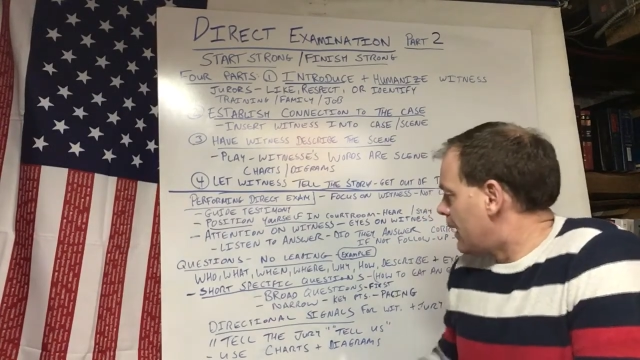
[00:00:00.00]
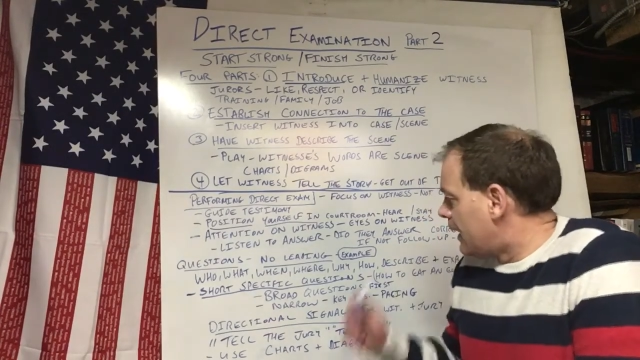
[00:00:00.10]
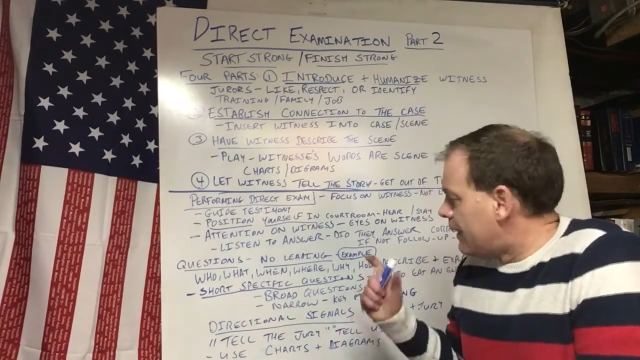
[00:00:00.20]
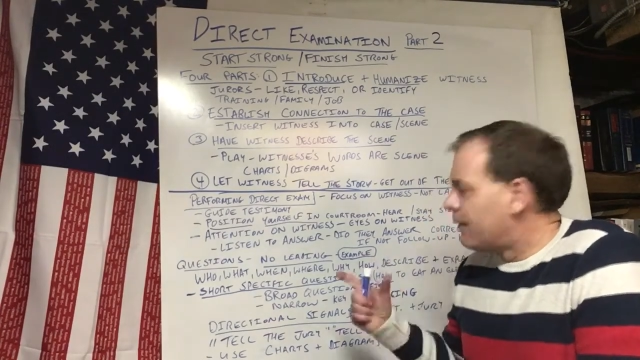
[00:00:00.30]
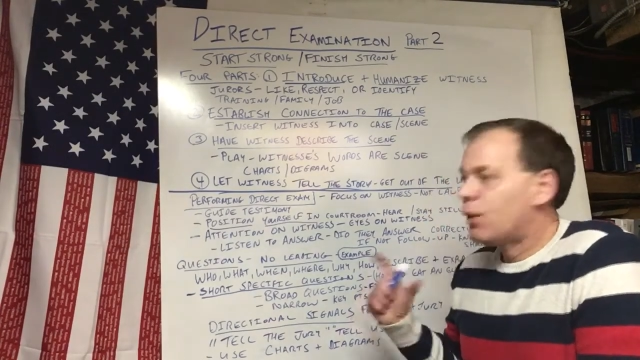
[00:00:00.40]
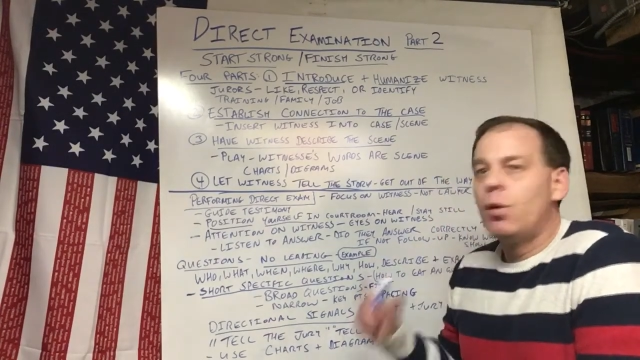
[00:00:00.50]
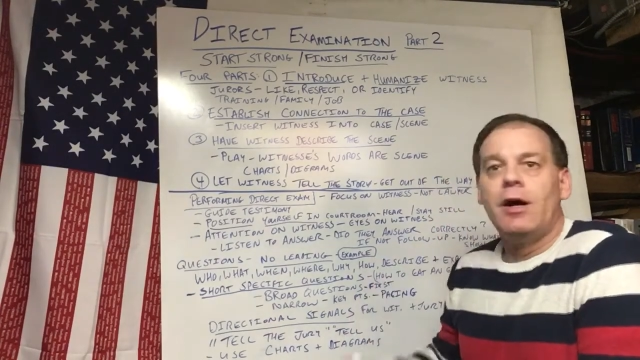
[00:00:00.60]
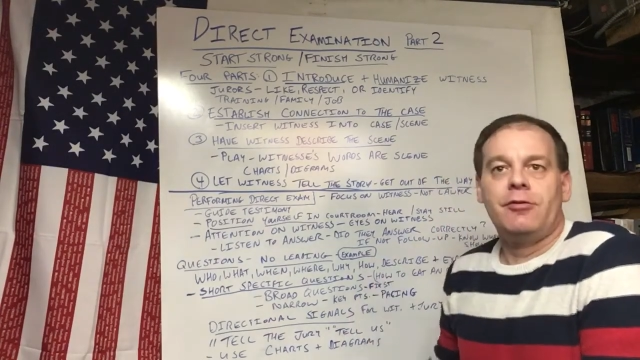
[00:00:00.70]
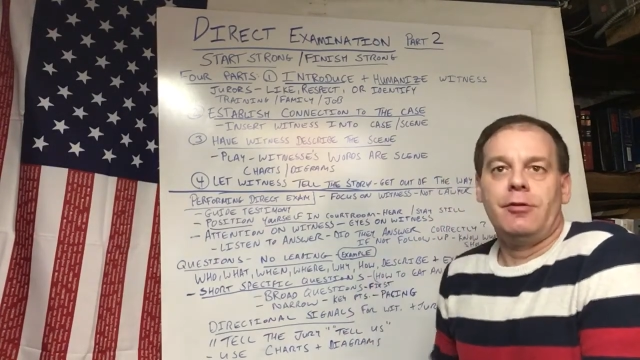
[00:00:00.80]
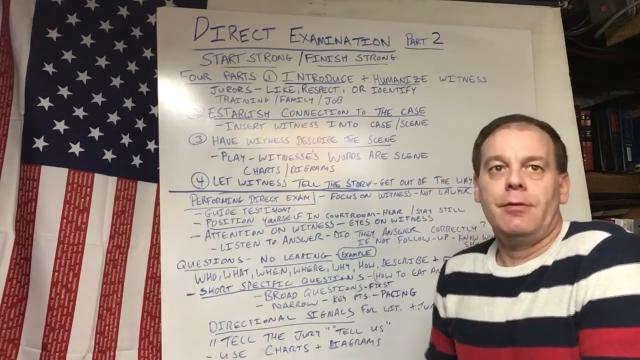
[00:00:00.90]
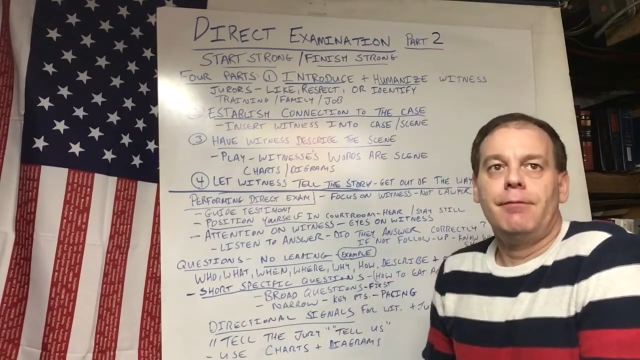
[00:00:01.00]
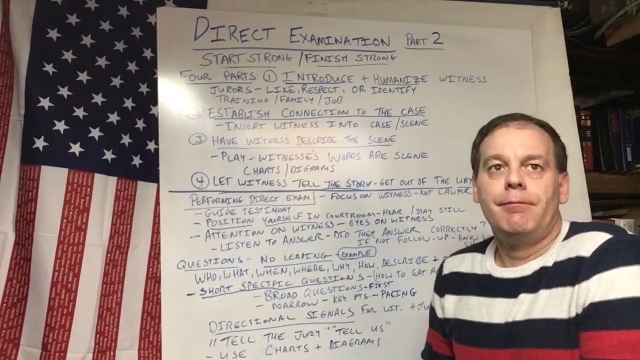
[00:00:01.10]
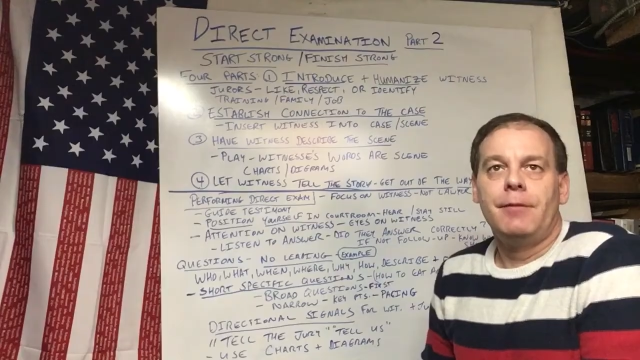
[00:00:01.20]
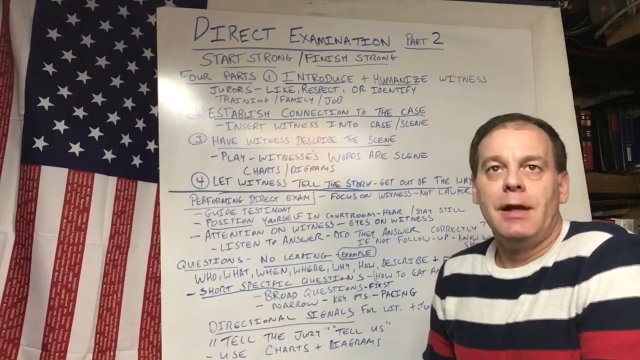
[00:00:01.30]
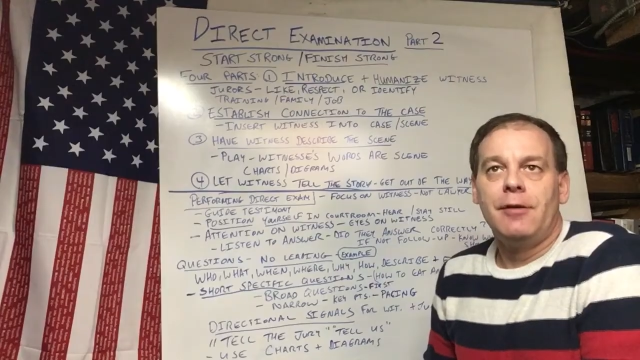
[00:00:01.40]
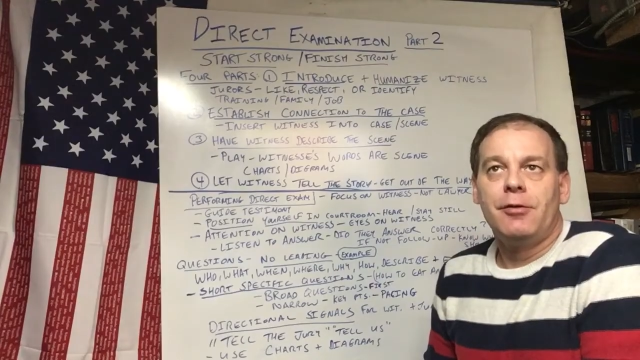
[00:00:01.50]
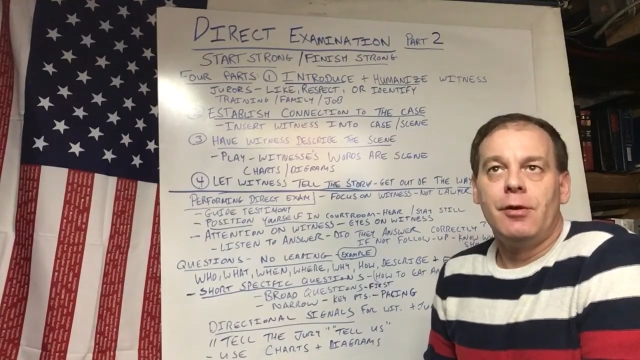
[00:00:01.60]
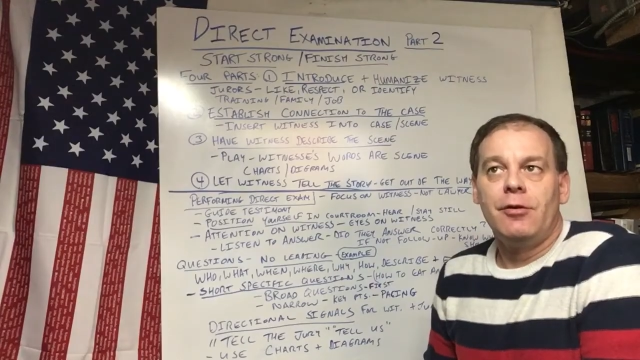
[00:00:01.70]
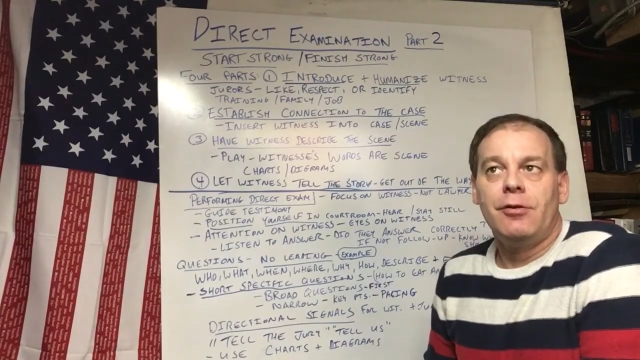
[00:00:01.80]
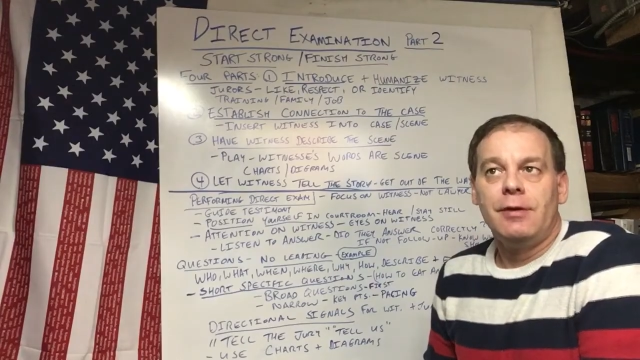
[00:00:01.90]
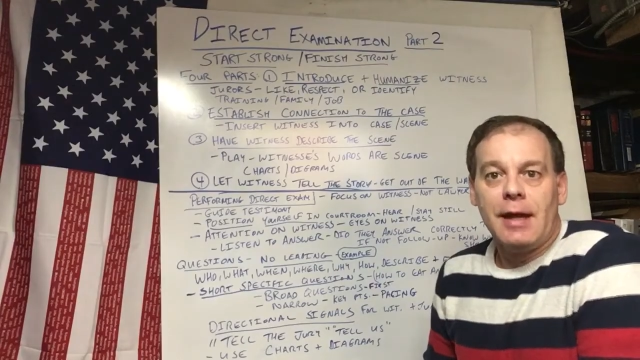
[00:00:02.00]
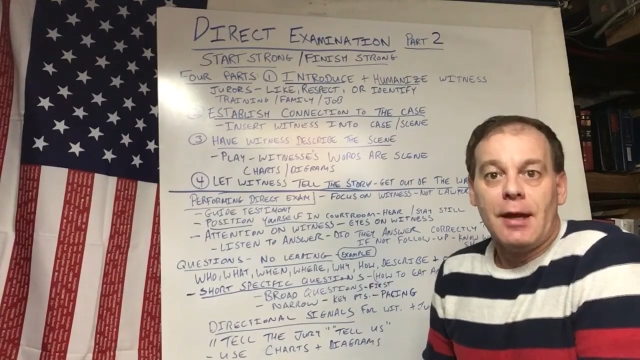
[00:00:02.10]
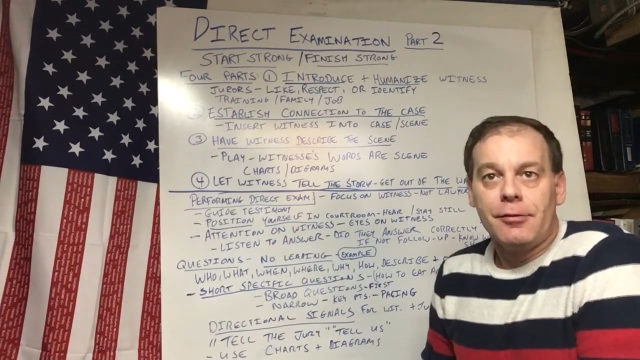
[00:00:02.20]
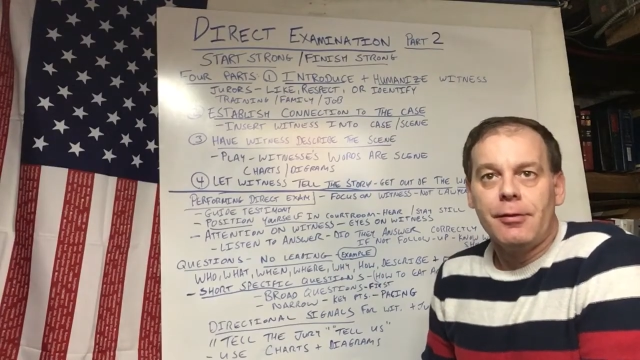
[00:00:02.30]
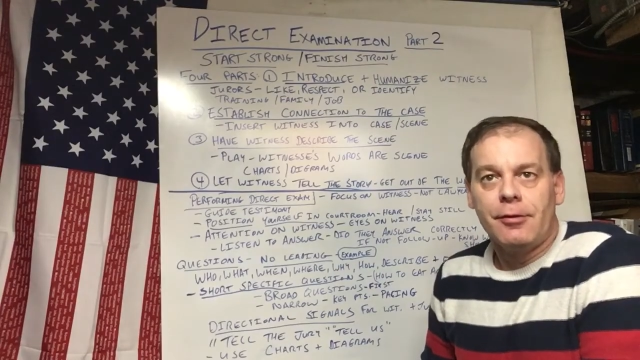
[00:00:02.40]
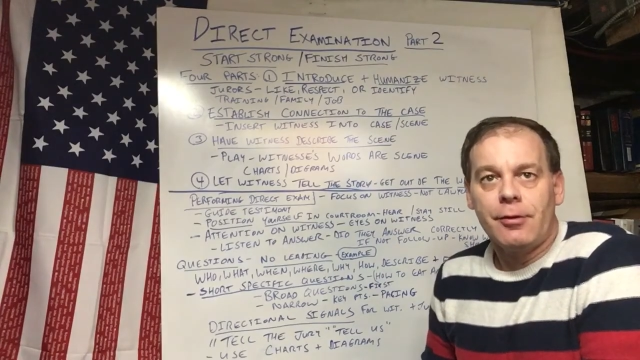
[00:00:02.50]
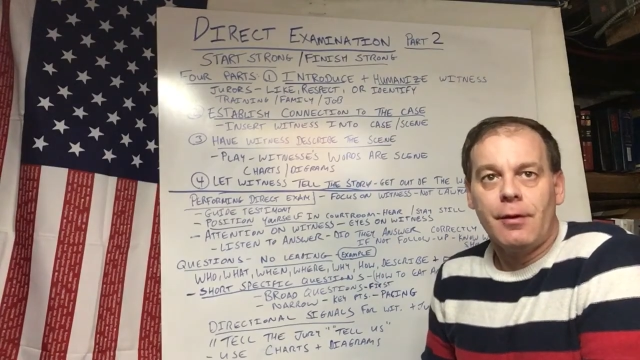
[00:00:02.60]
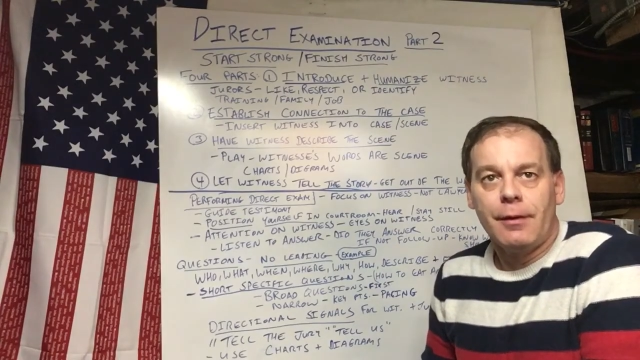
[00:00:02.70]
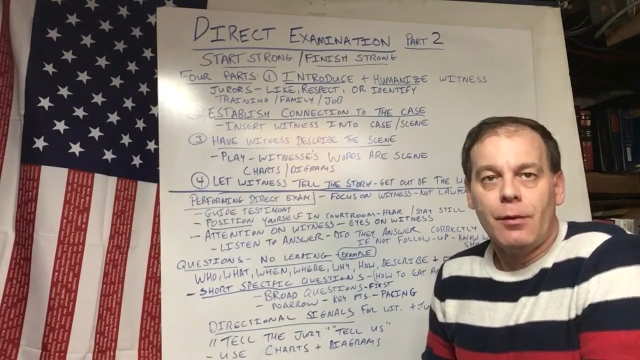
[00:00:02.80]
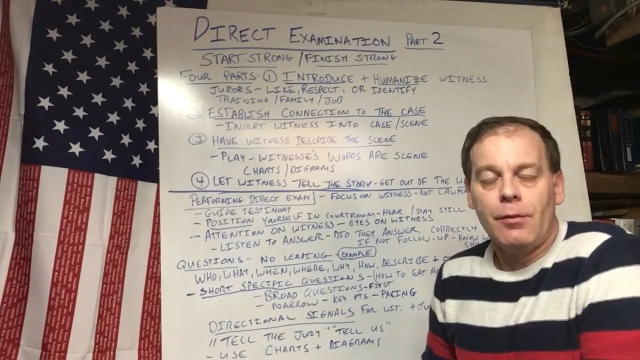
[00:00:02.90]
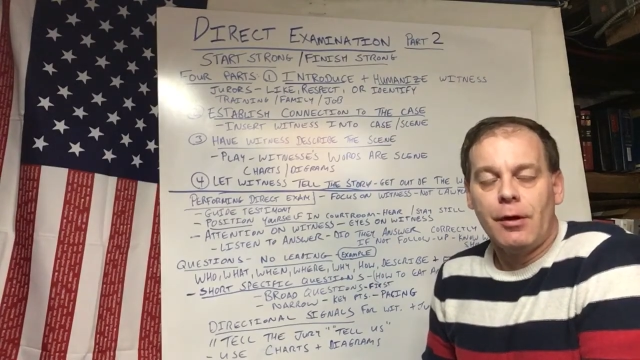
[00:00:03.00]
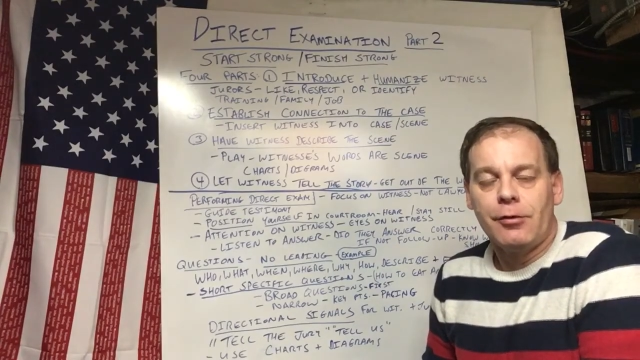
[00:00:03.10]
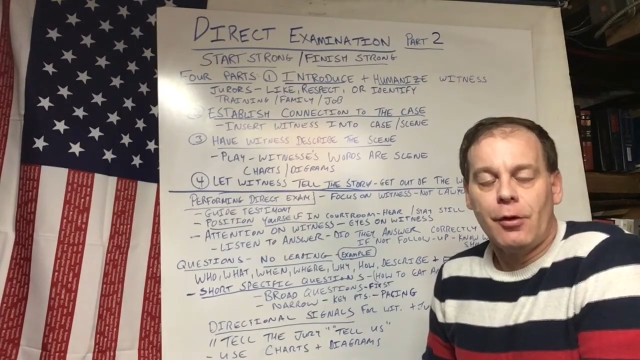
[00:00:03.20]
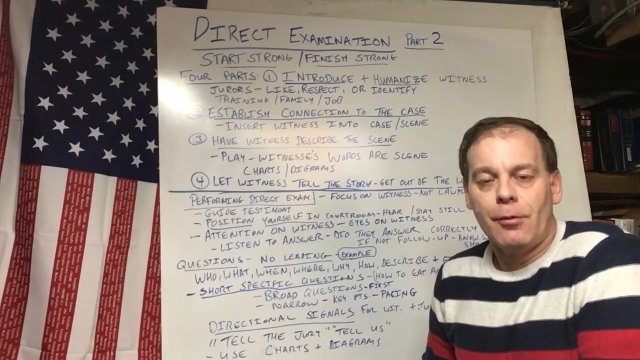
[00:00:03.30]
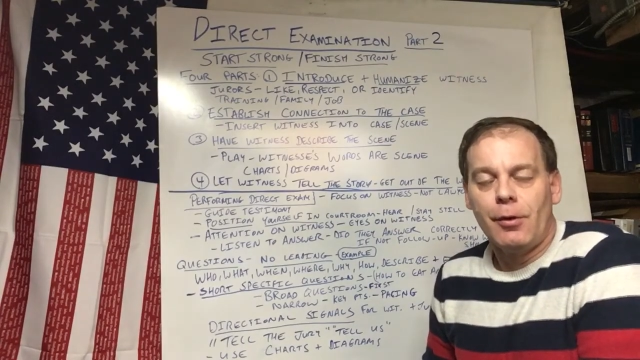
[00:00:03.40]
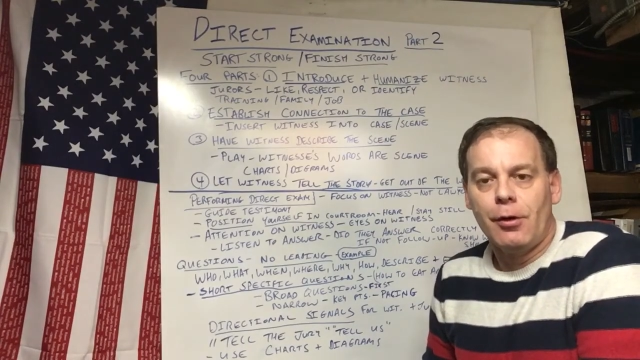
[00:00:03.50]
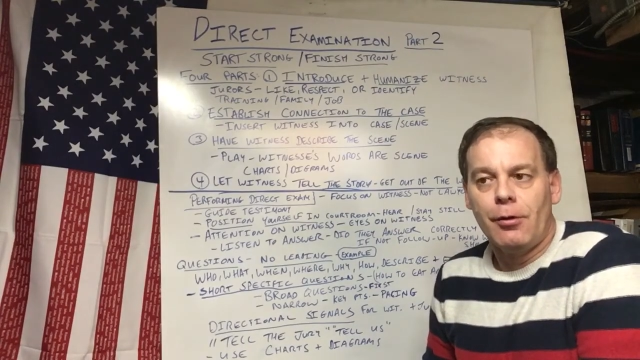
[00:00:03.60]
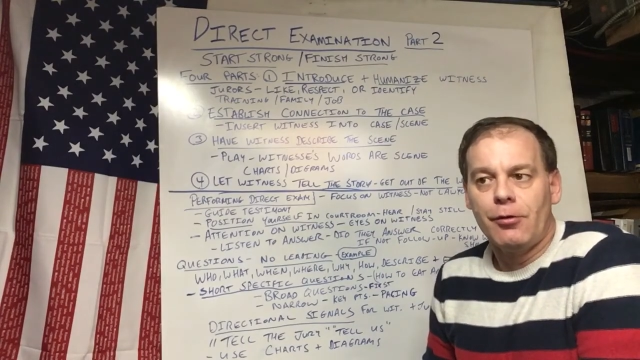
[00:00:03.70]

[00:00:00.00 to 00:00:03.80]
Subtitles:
in the question. The answer is yes, I saw the murder.